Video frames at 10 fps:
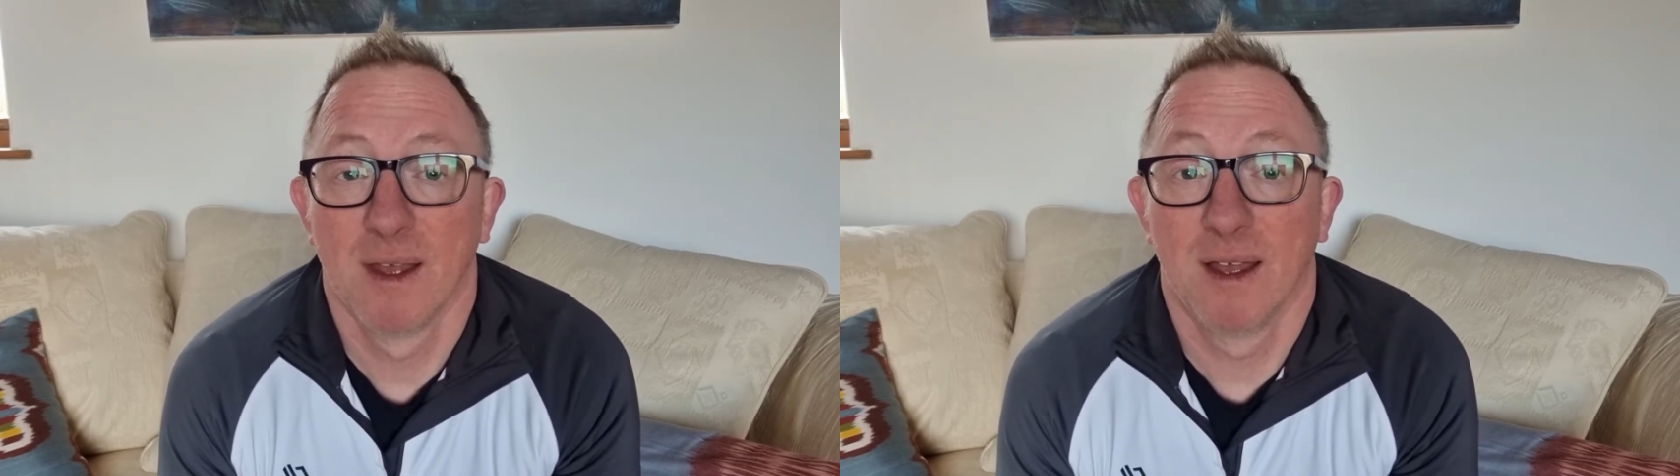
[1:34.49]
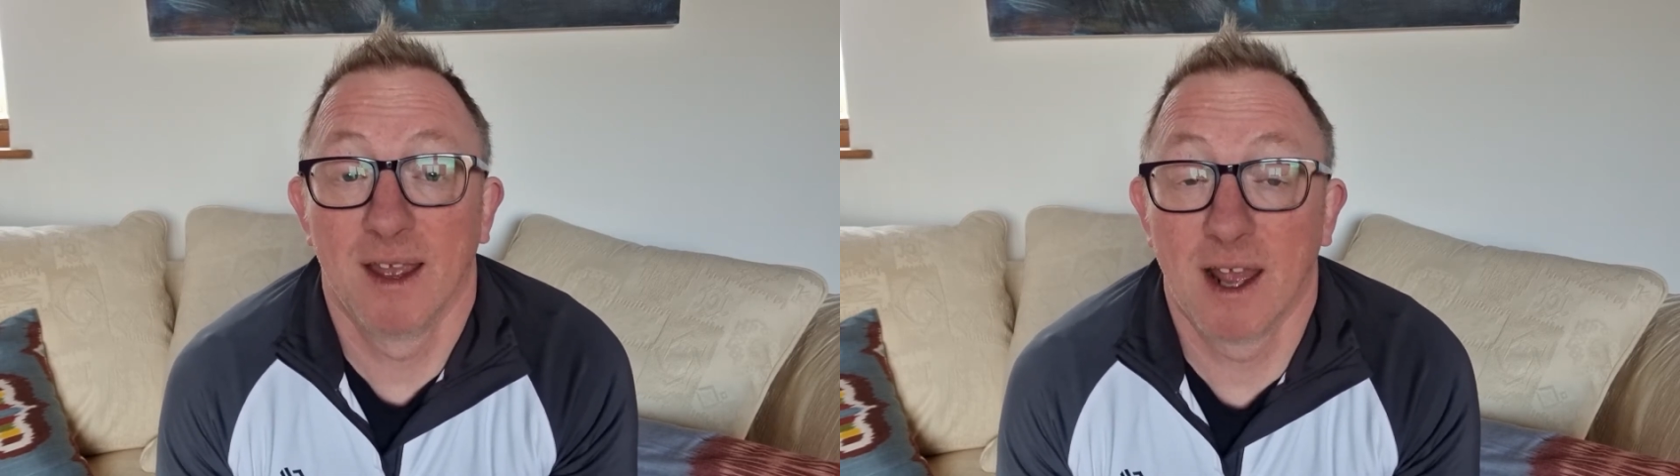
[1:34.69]

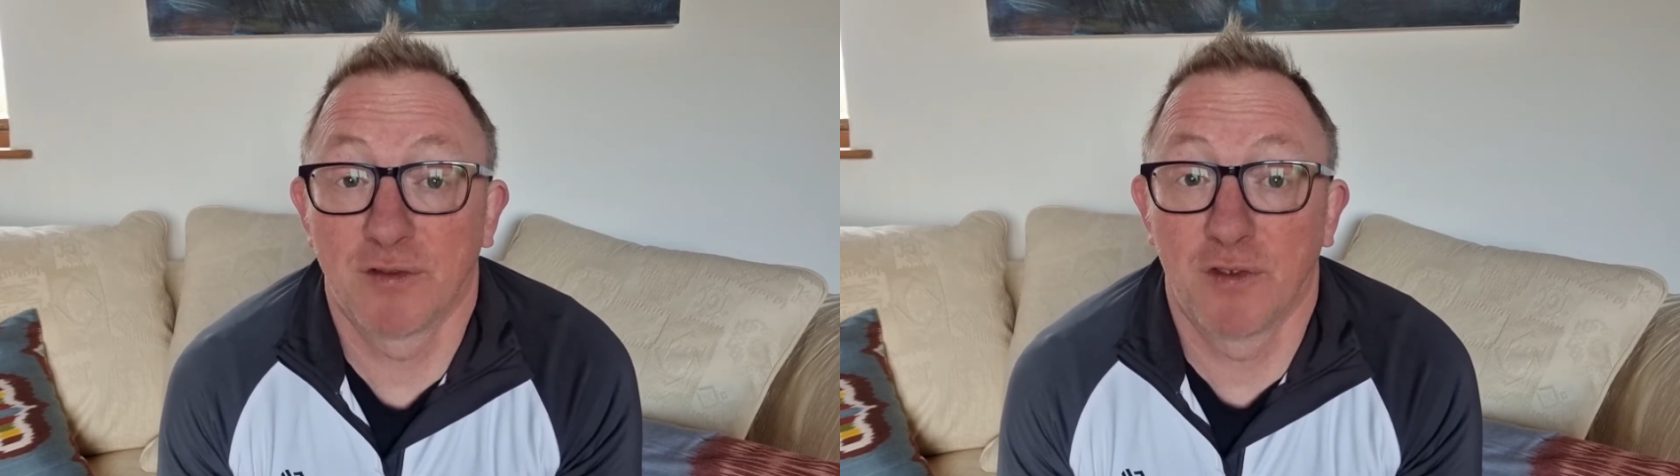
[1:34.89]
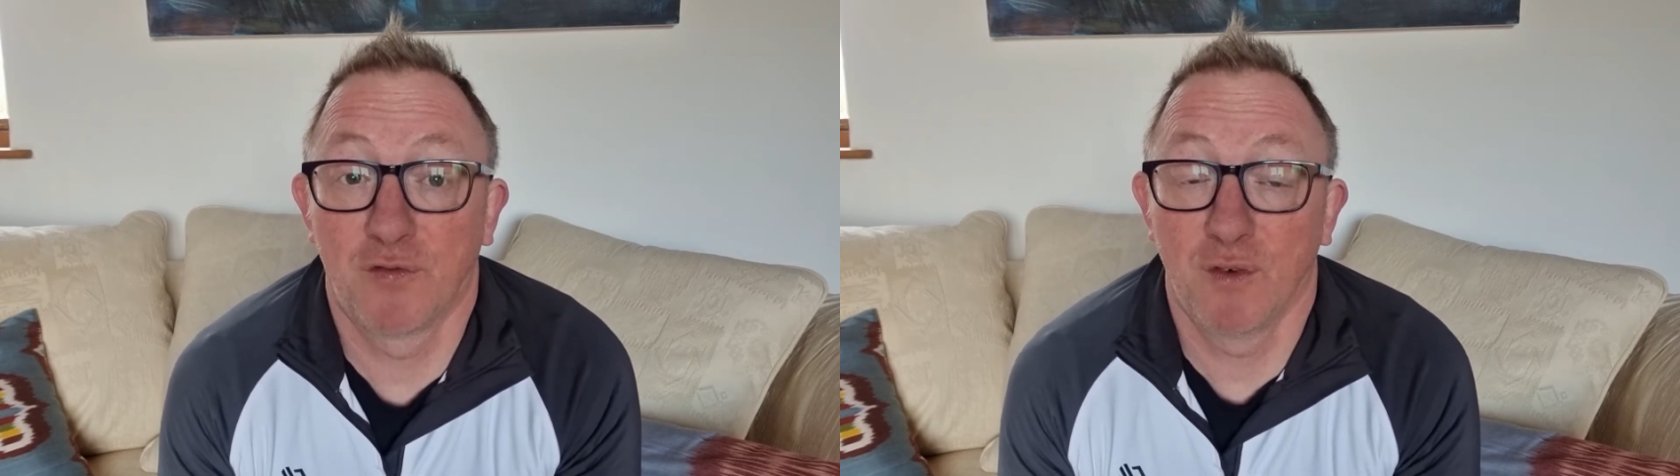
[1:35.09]
He had
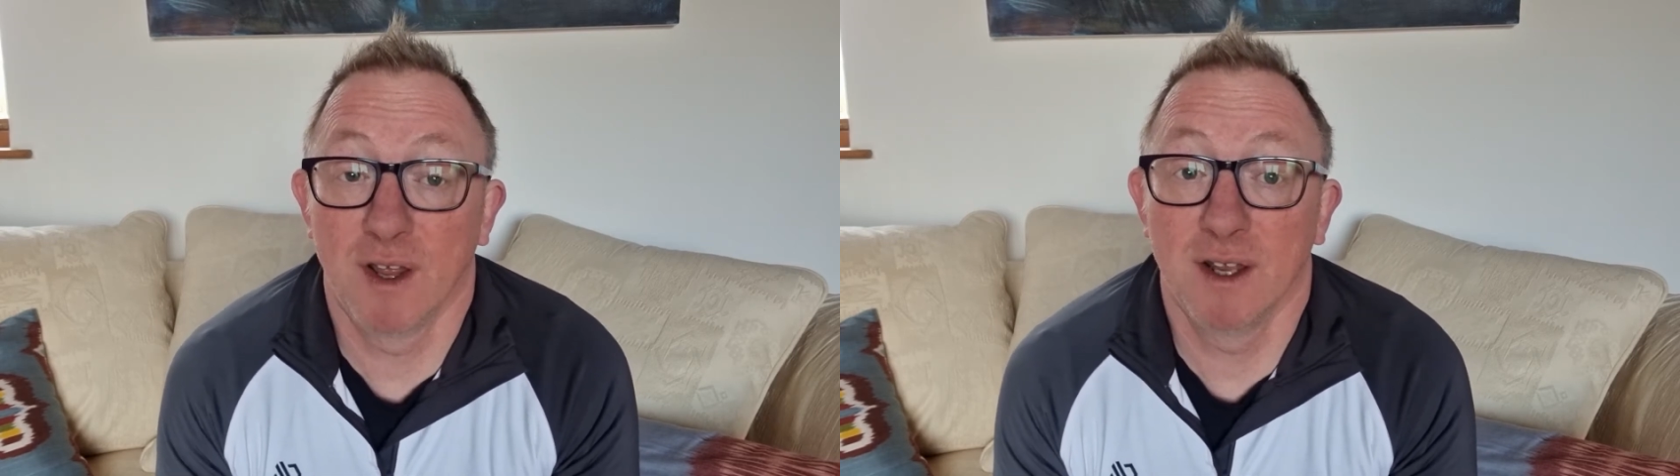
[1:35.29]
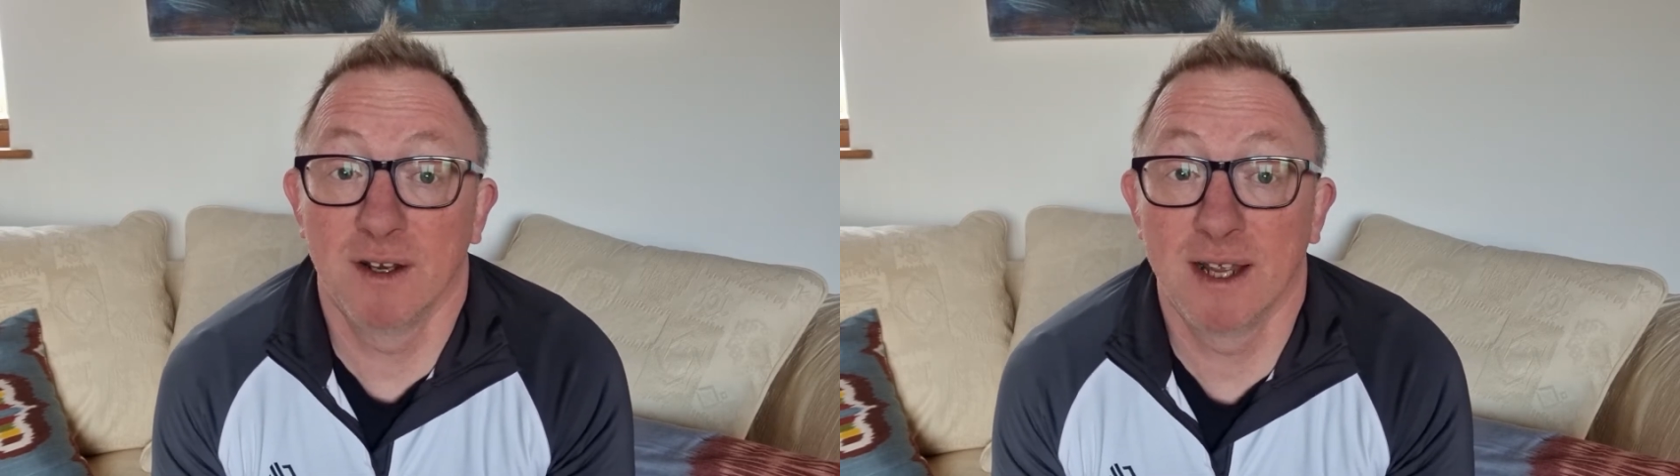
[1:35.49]
the
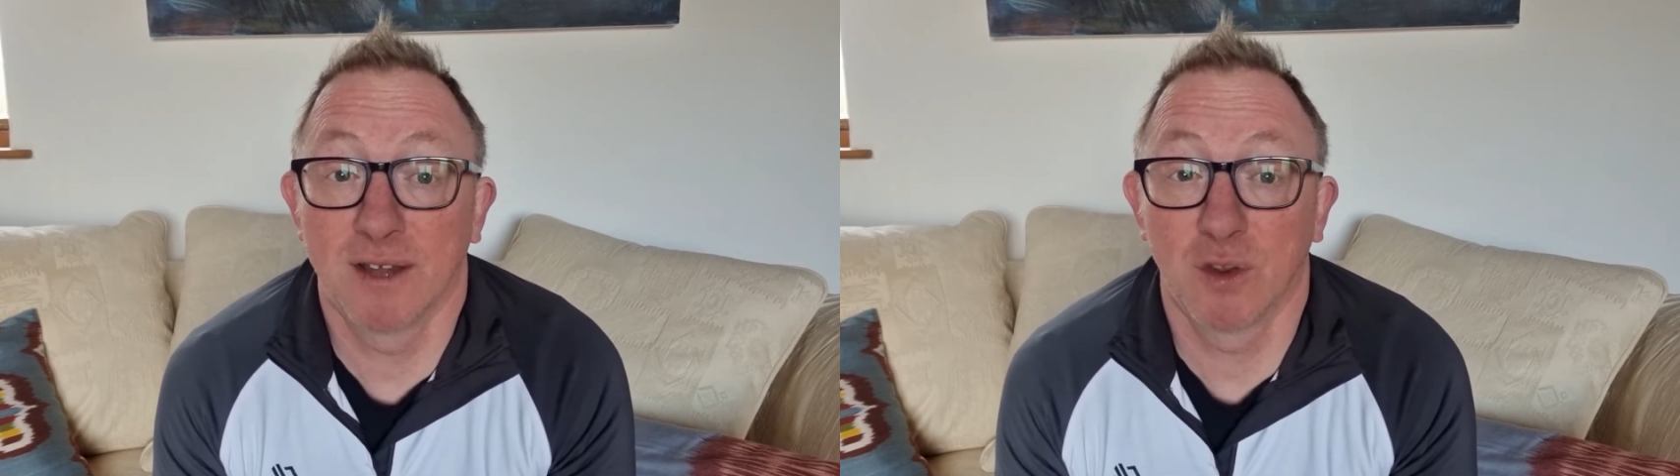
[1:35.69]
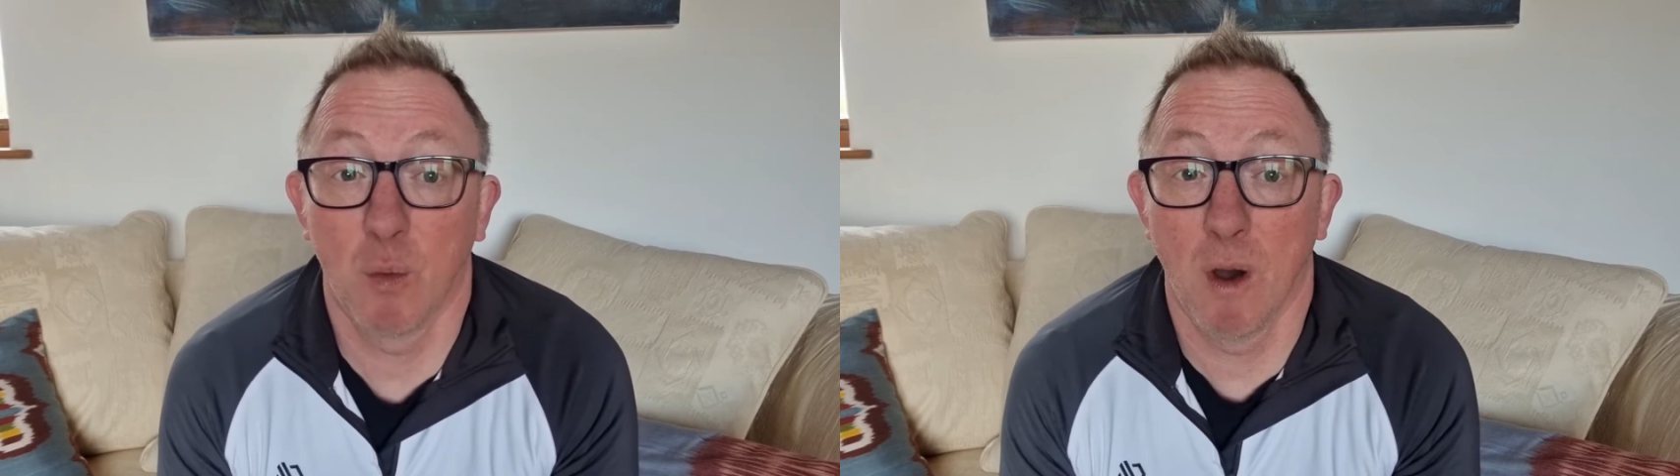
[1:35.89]
three and he
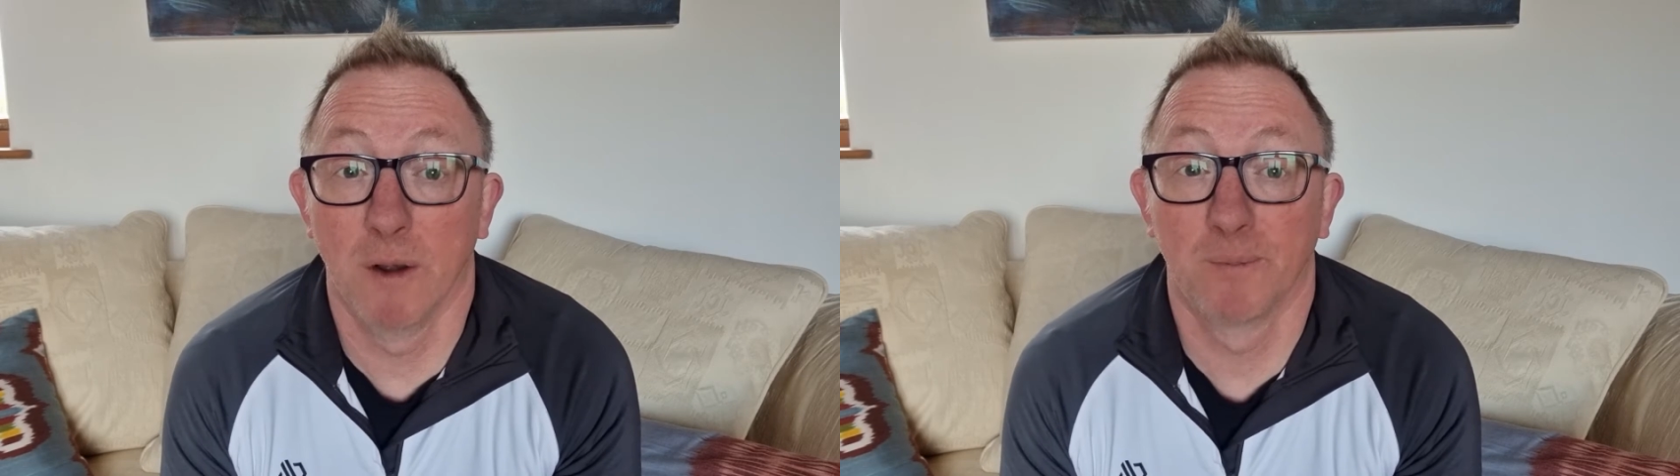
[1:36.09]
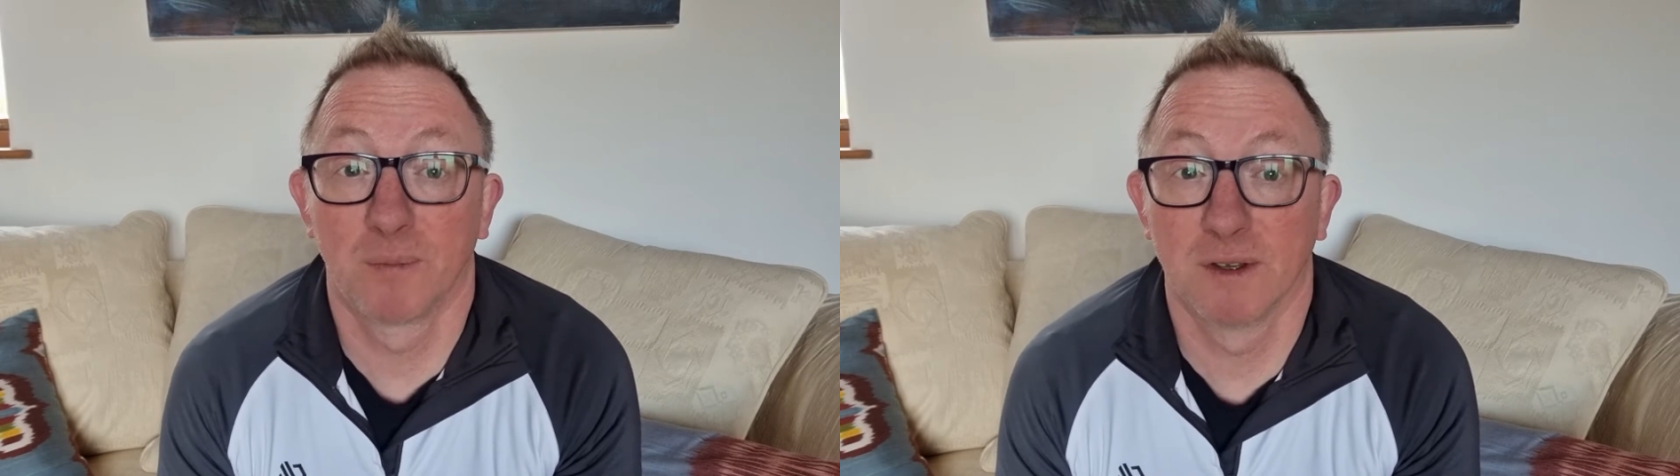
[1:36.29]
had the one.